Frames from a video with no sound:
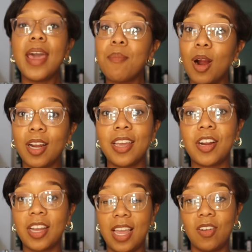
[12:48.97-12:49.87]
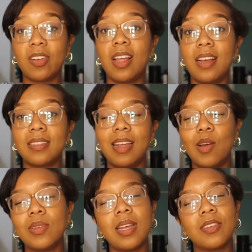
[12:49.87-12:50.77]
and market your candle class. I
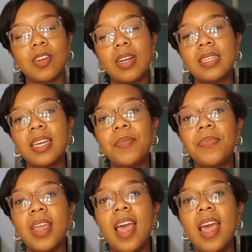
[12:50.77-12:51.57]
know it sounds crazy.